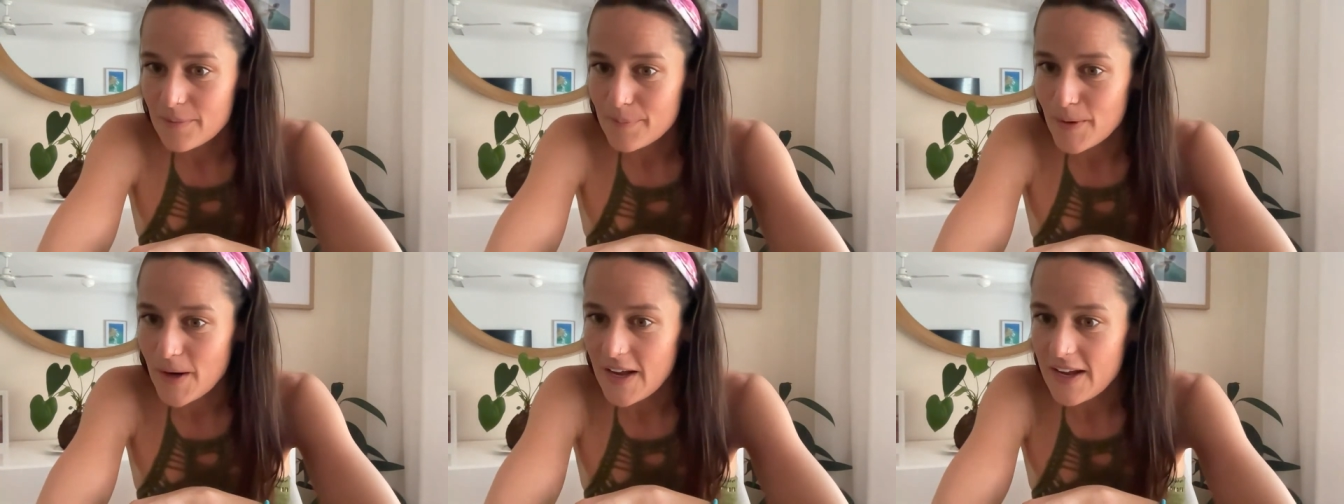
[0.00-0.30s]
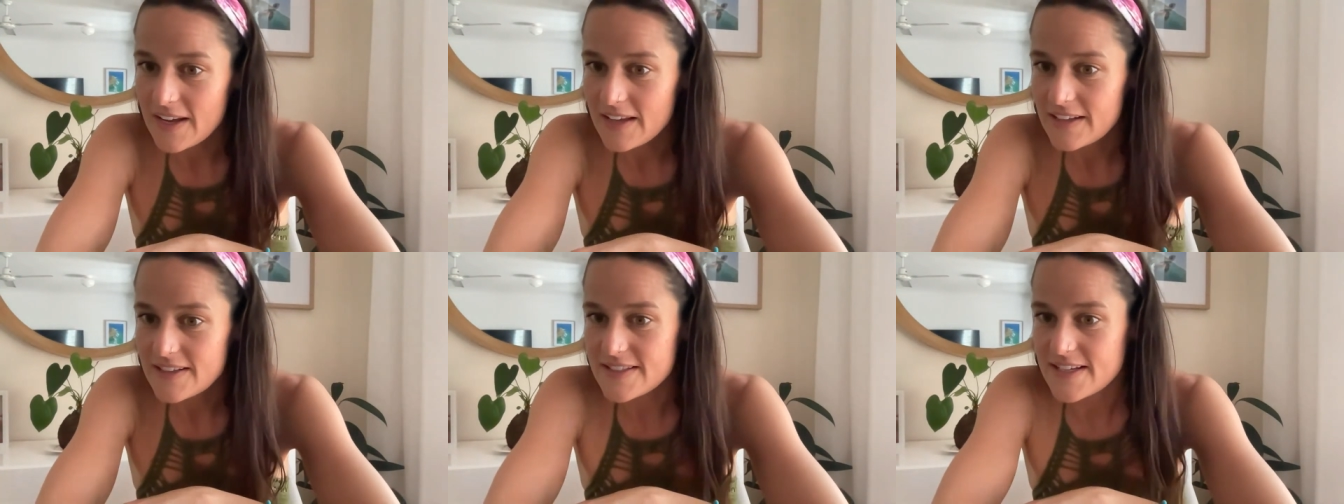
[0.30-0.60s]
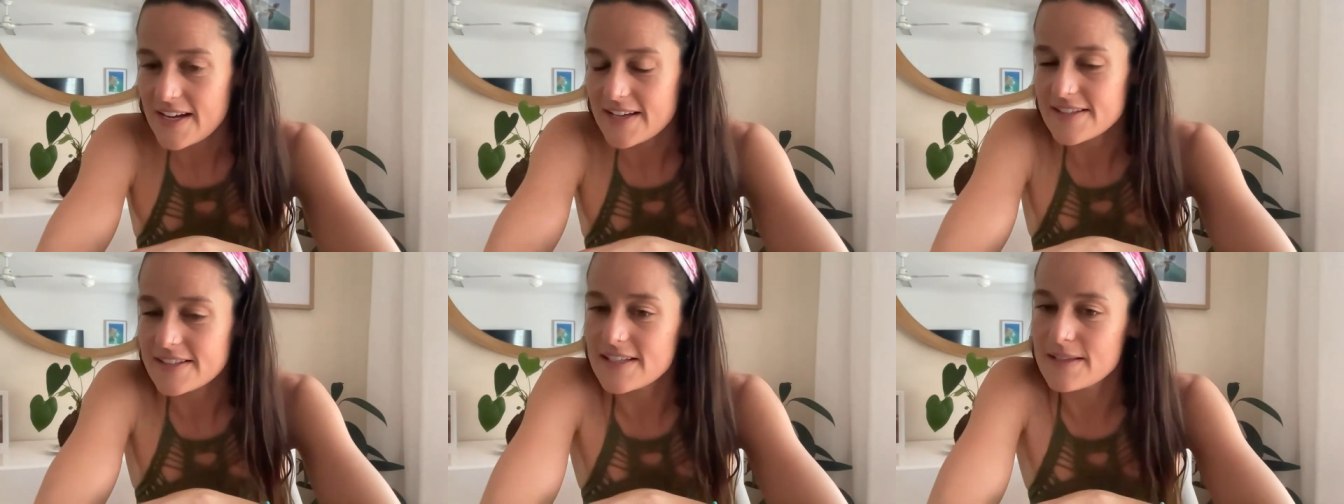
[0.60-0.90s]
Brian
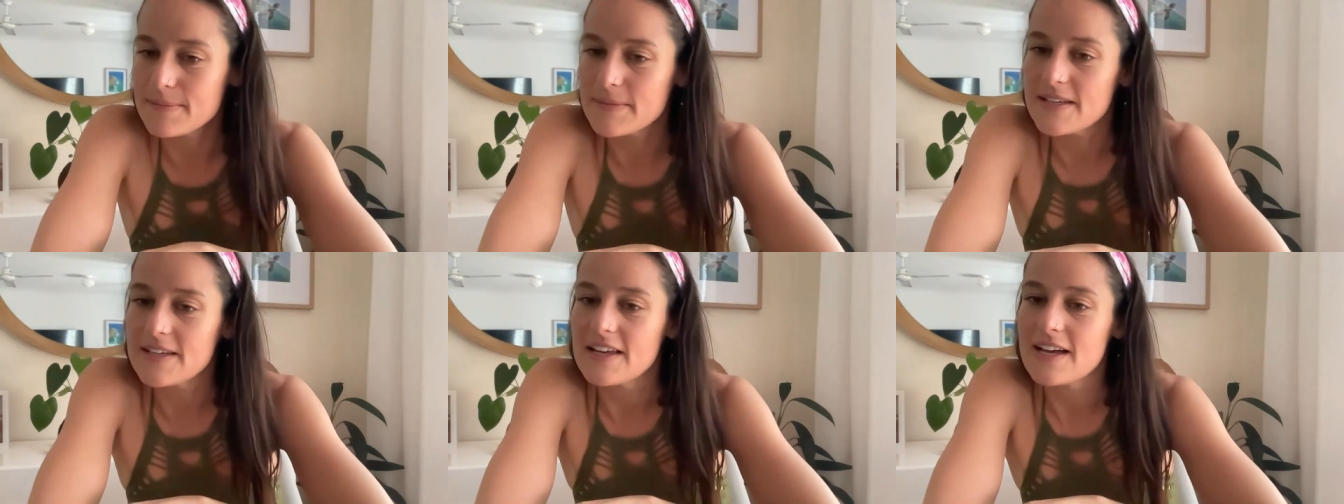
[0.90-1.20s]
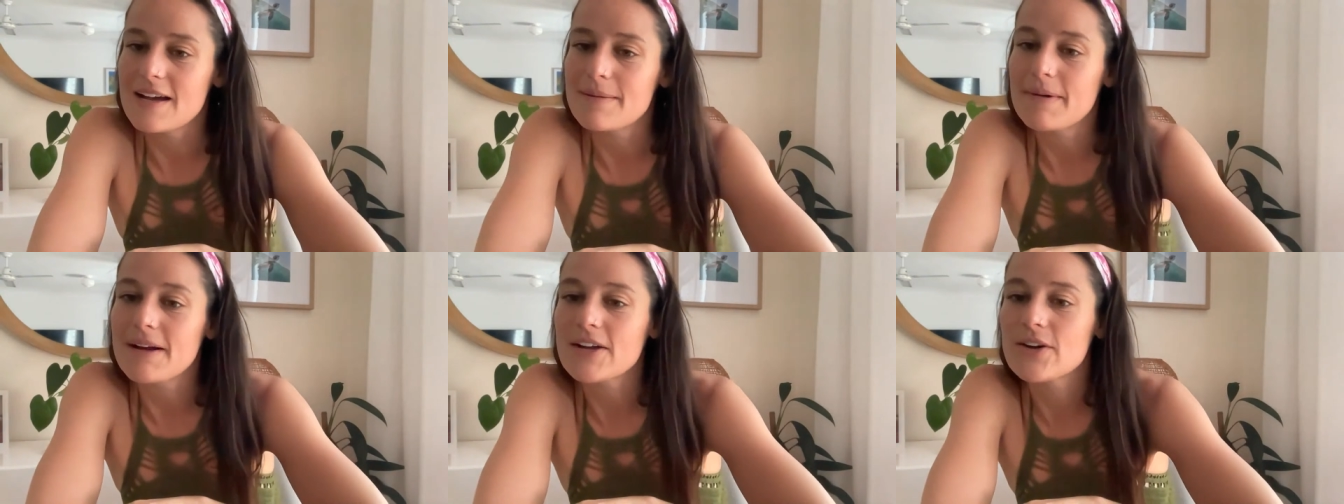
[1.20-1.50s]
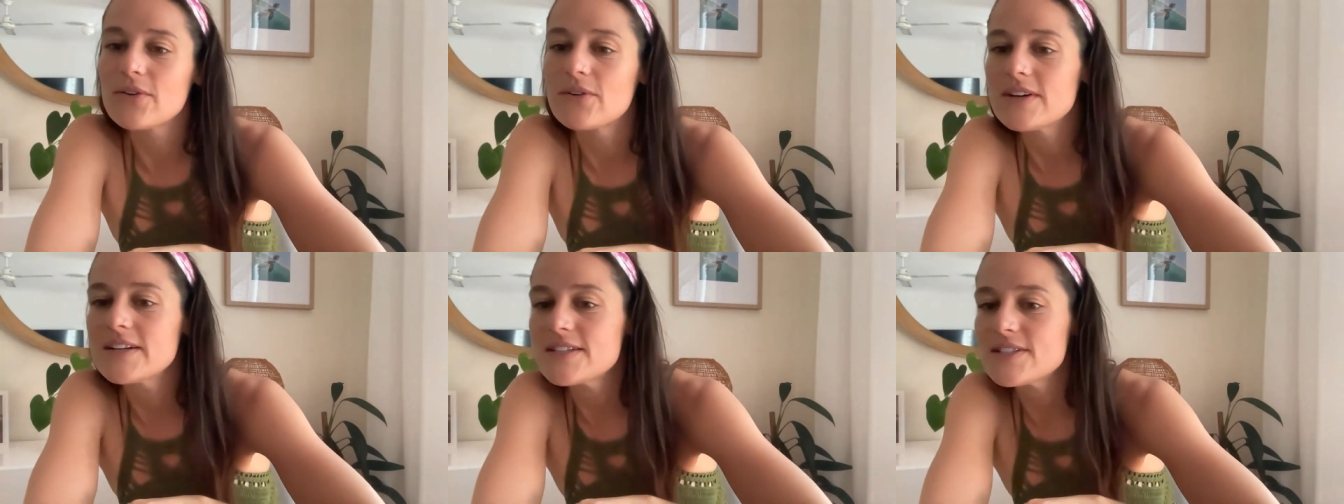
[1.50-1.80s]
is asking me, am I
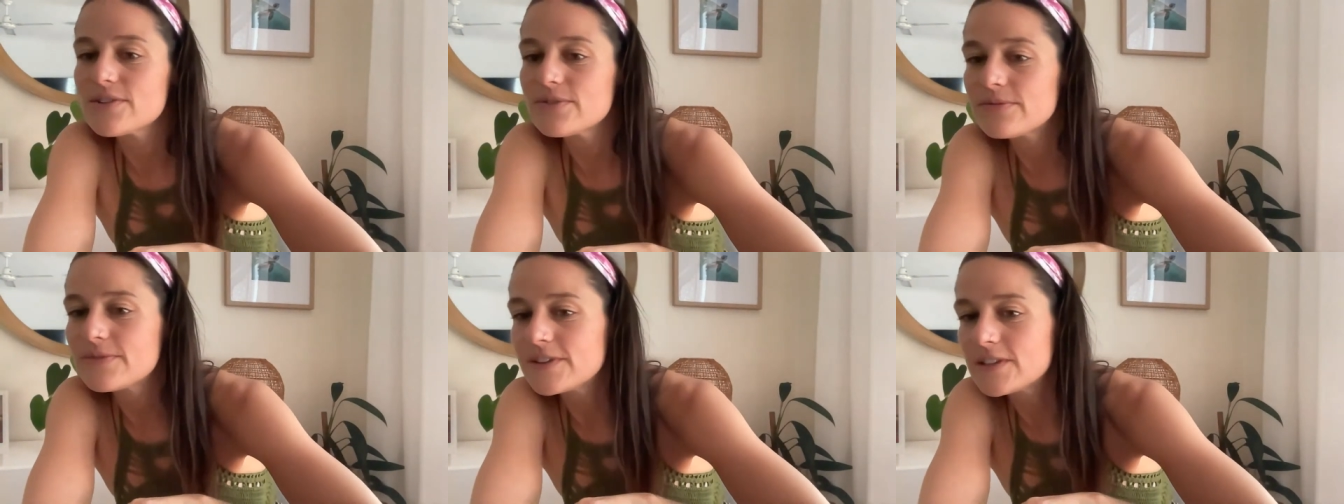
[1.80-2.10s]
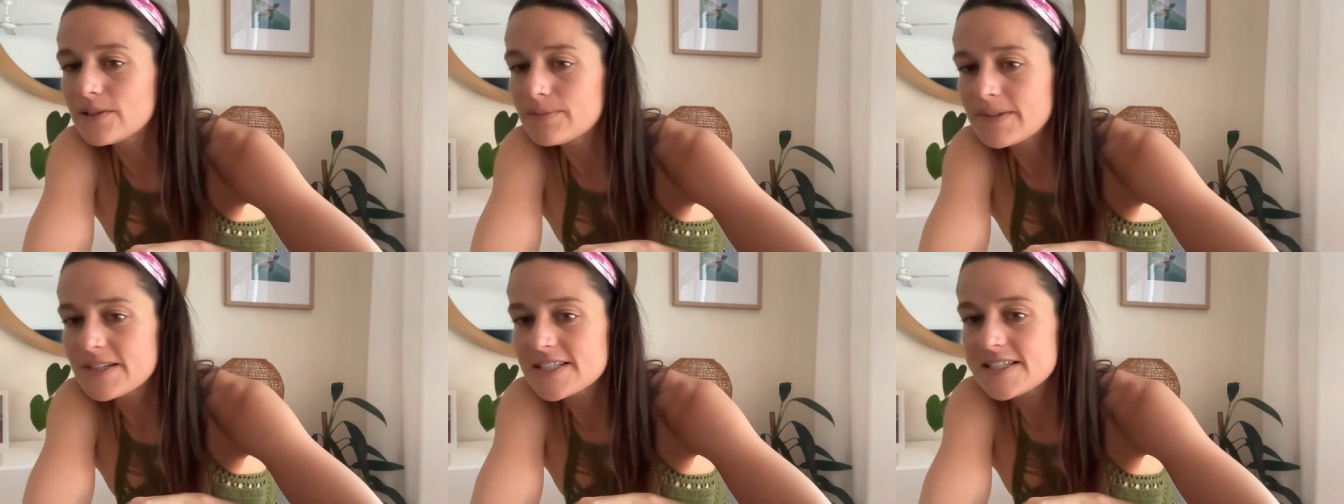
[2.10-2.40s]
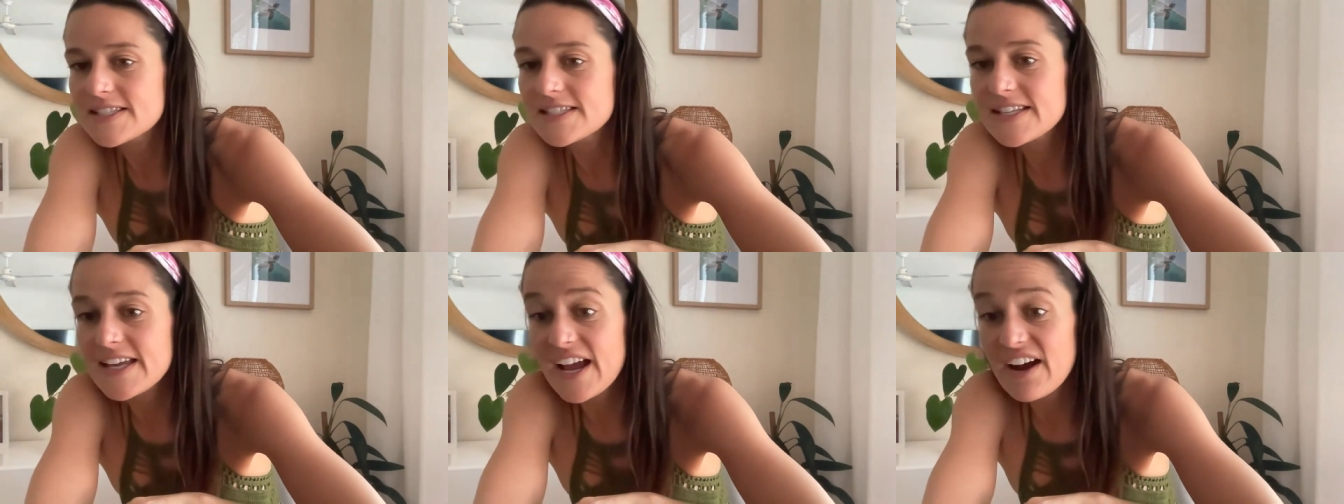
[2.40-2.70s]
going to film a
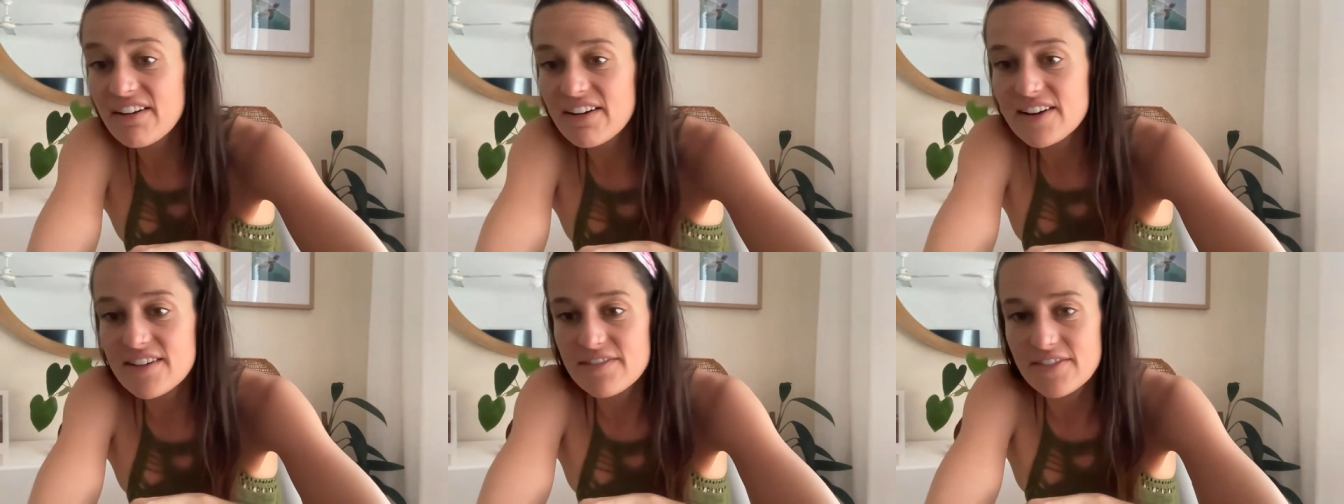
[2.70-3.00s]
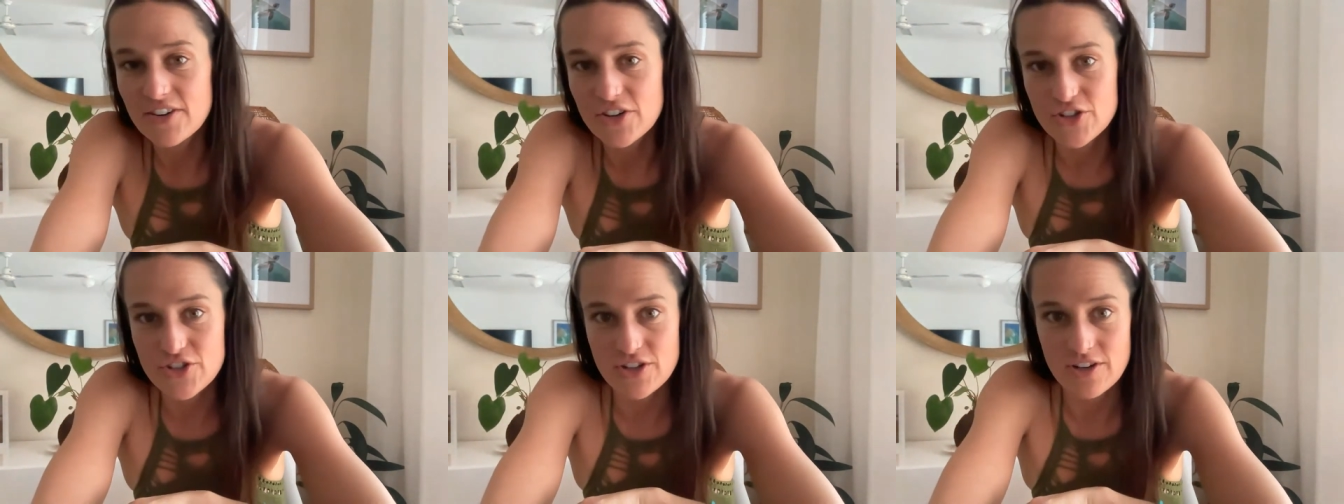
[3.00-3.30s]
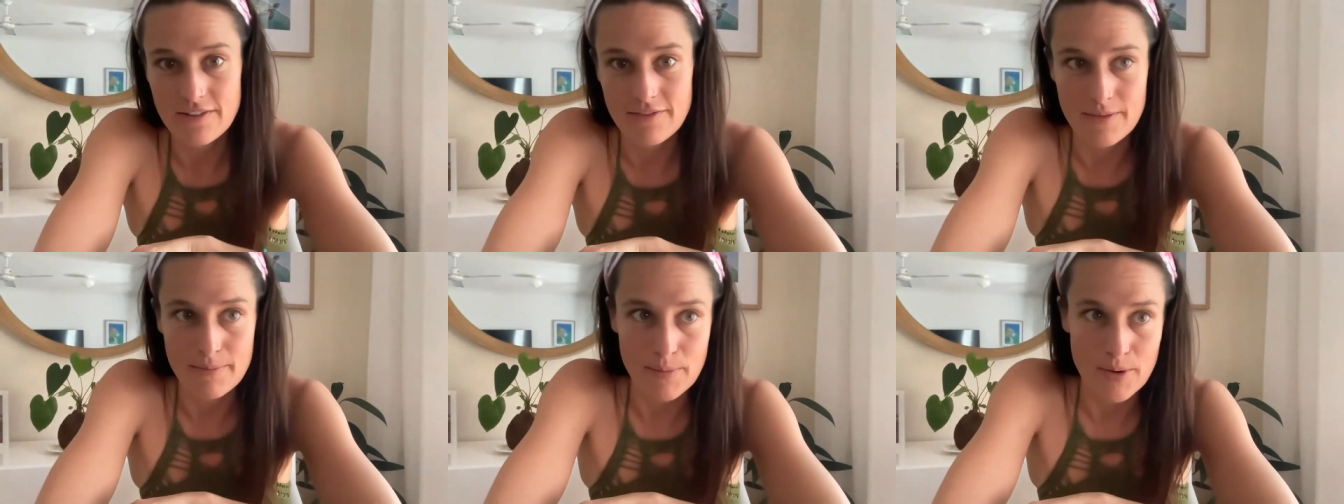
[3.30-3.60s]
scary
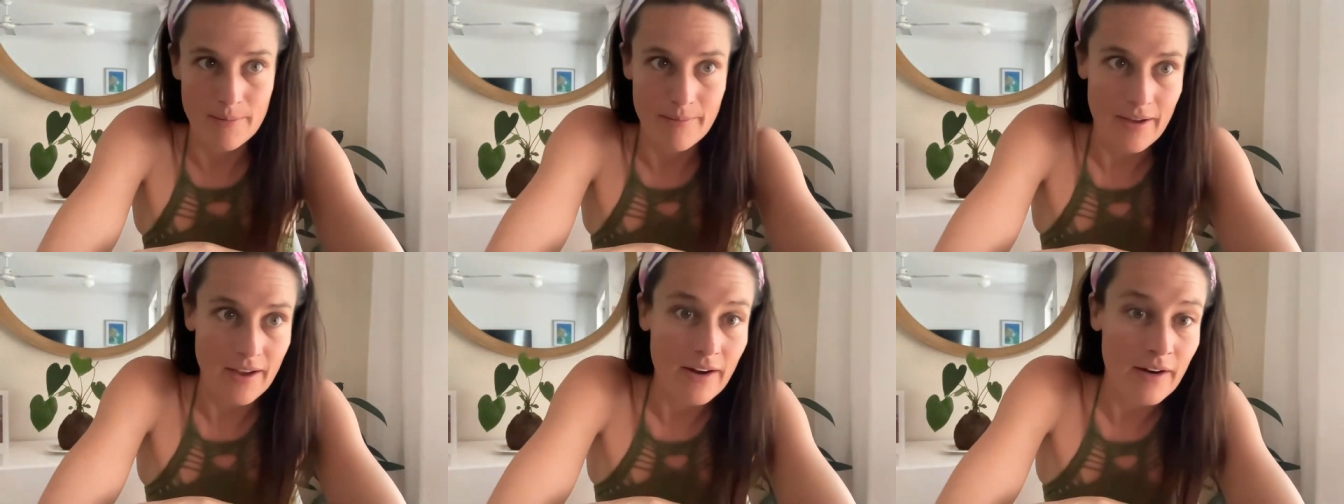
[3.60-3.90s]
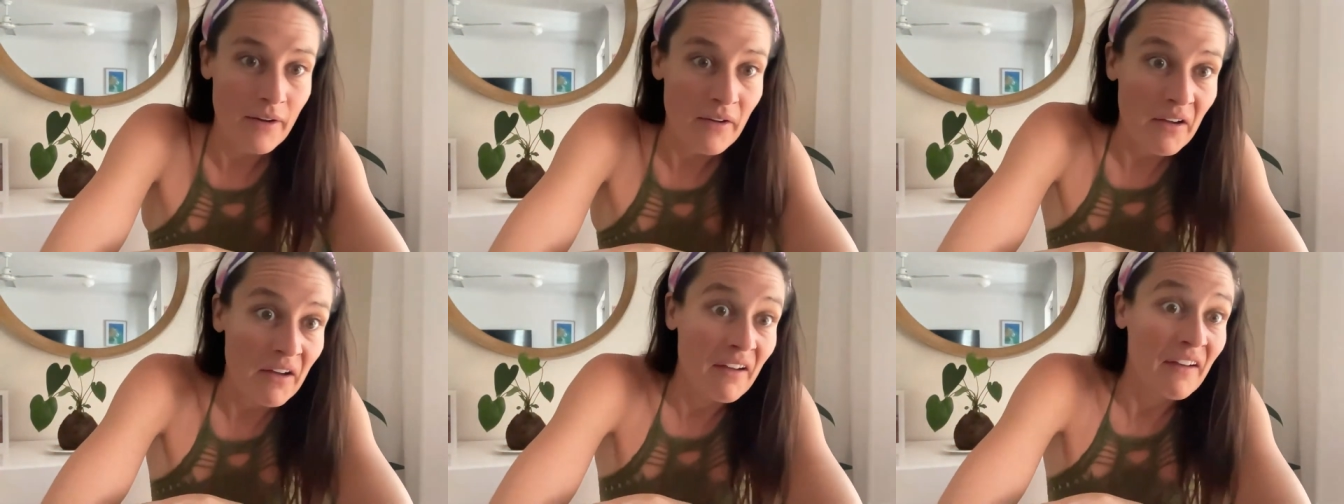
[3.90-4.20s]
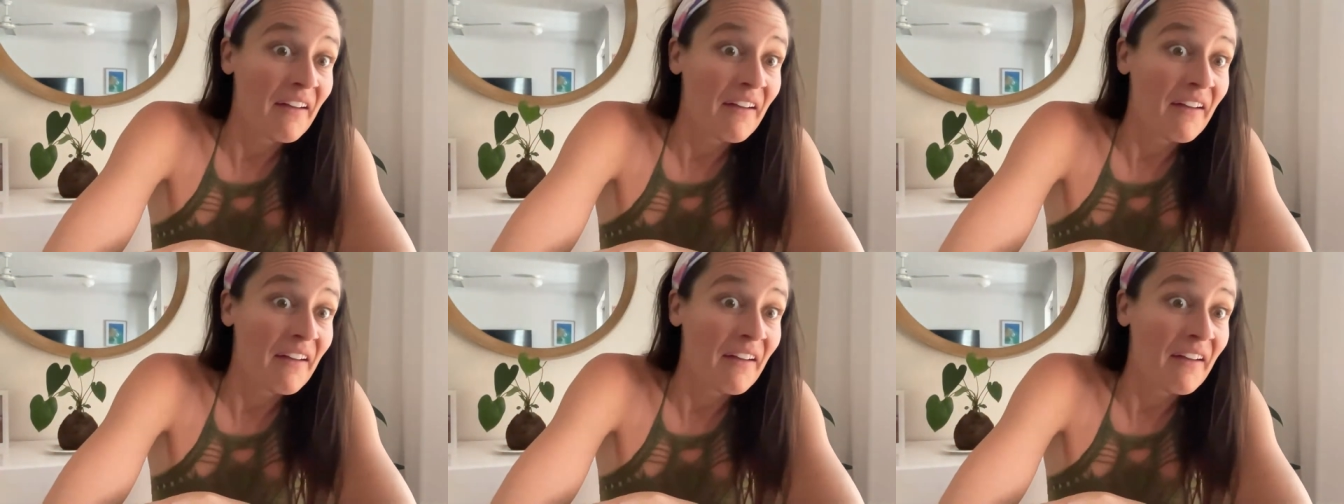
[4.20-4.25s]
version of a mermaid?